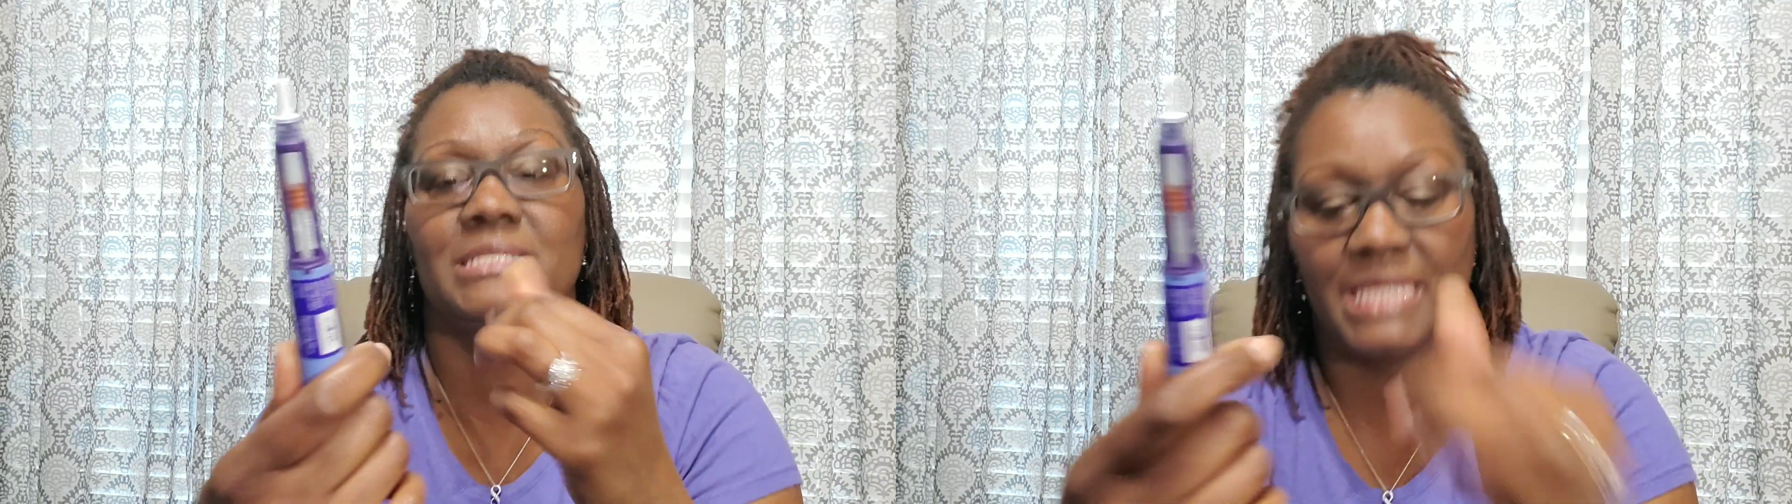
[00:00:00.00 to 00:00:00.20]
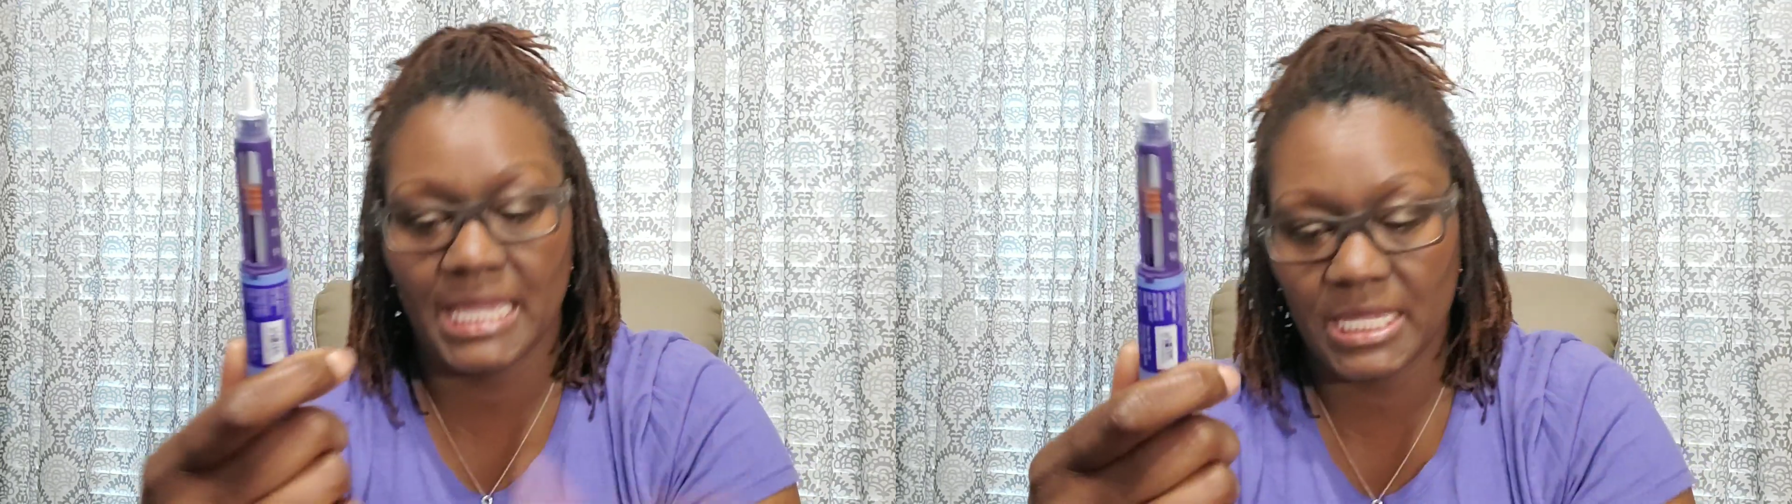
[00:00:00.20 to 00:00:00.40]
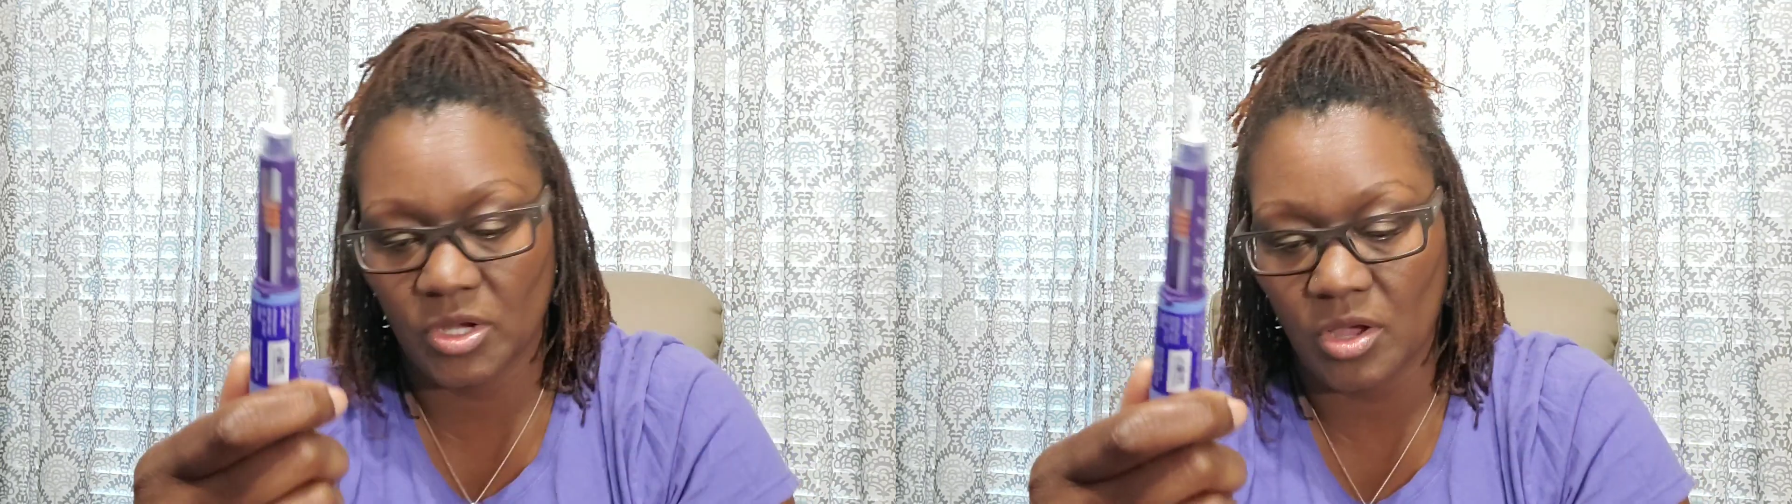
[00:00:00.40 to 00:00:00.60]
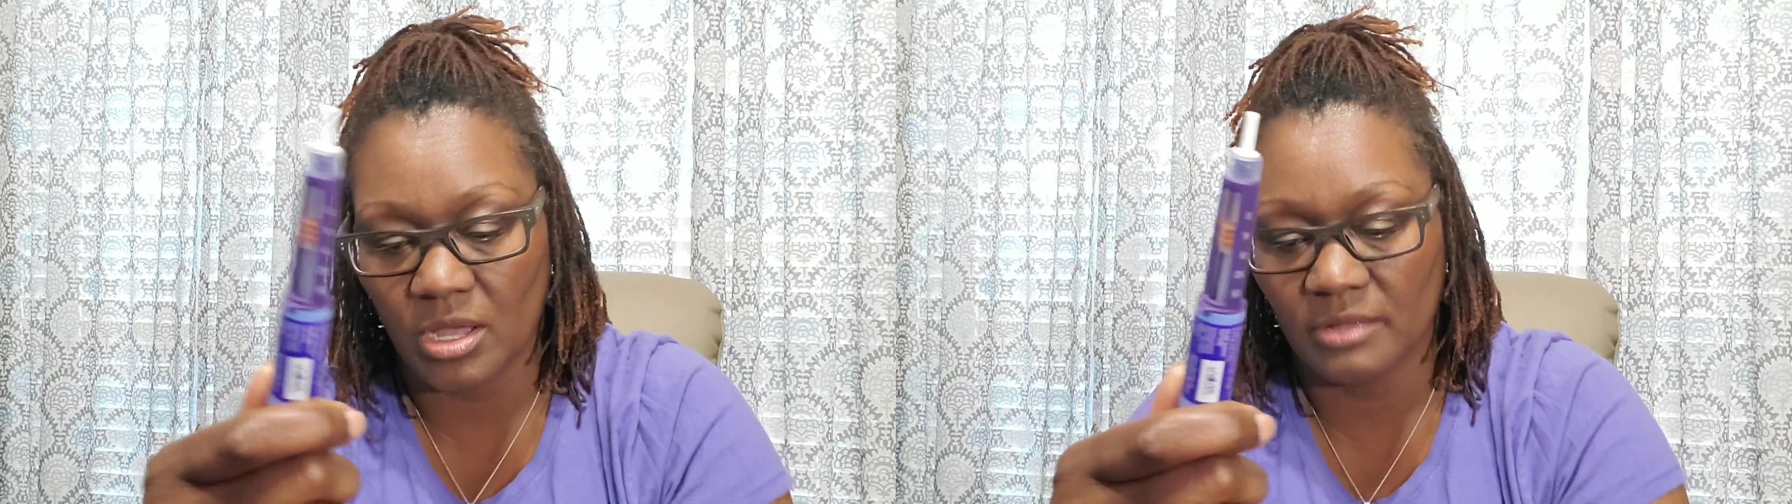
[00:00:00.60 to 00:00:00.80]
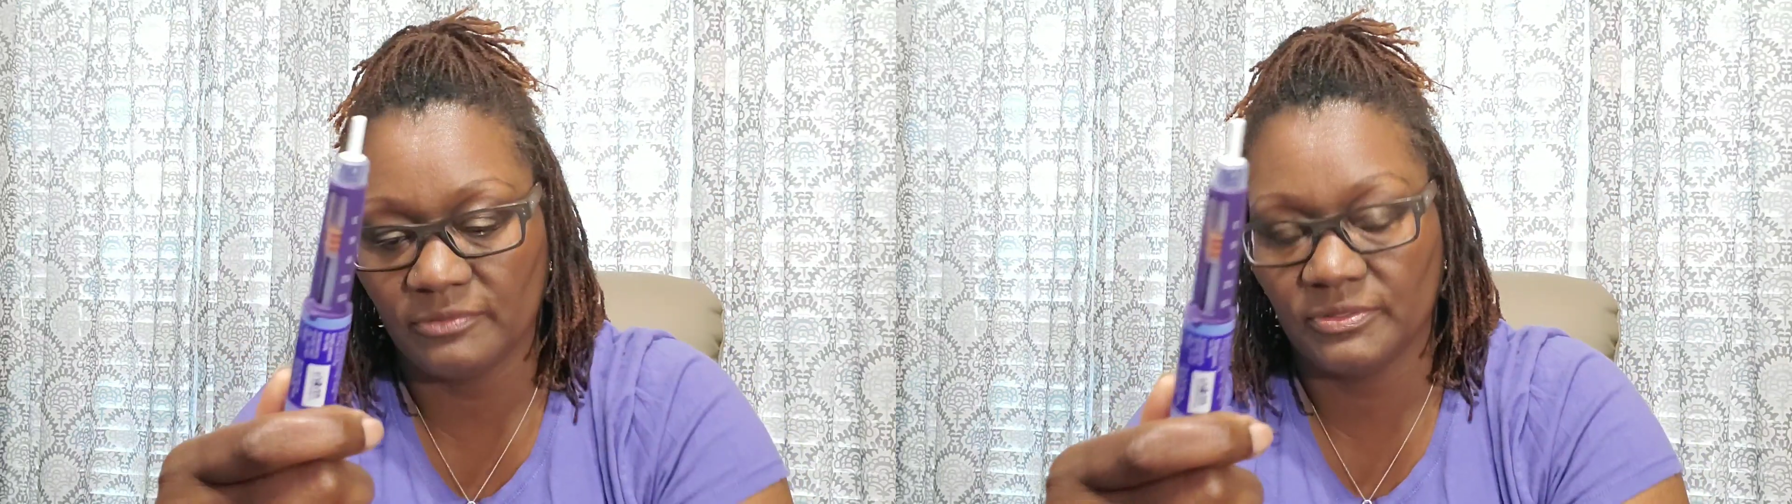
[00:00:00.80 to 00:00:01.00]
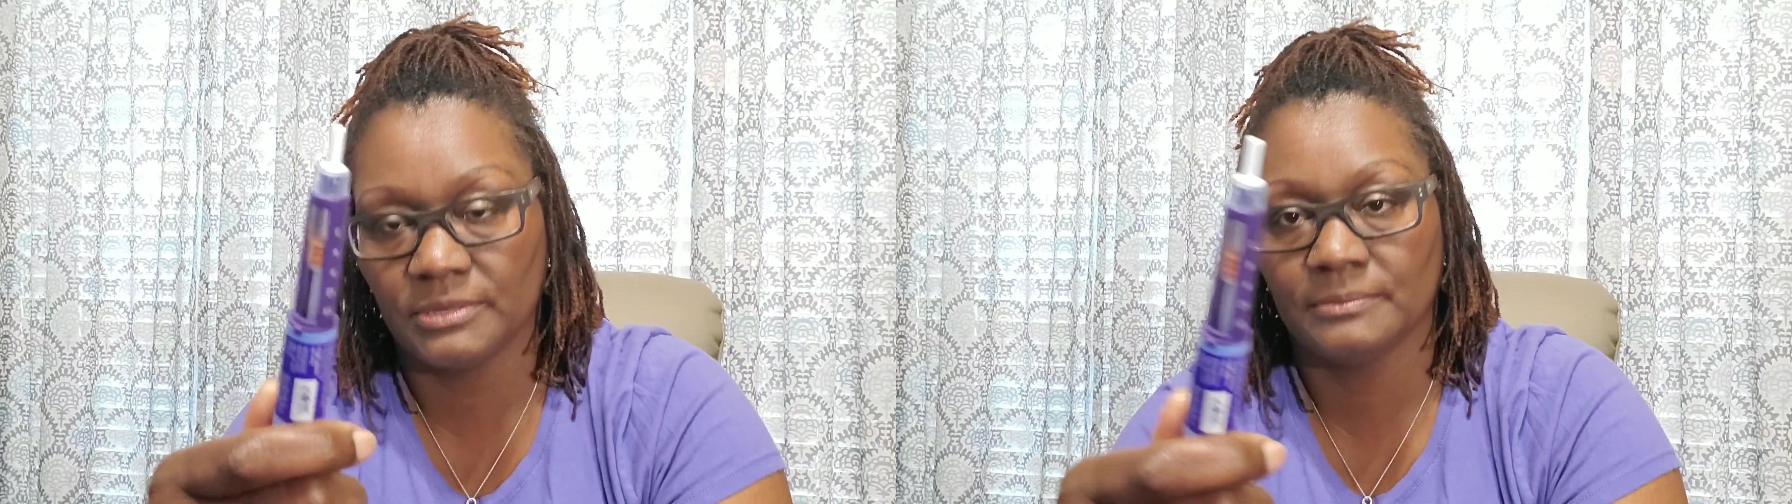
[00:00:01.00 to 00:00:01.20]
take it off,